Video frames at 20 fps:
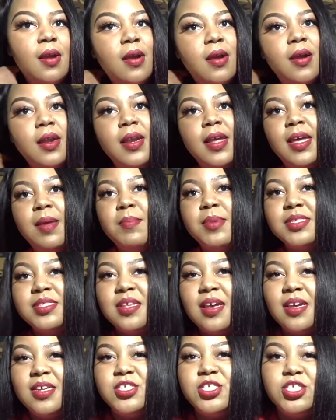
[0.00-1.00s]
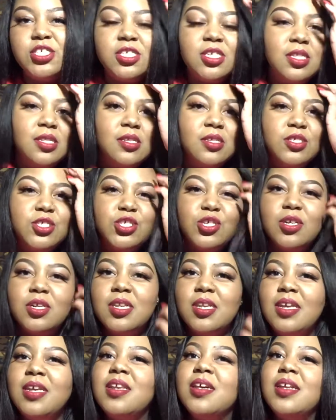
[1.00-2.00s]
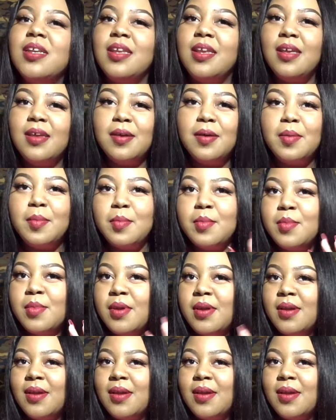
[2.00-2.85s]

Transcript: Her name is like Sherlina Neum.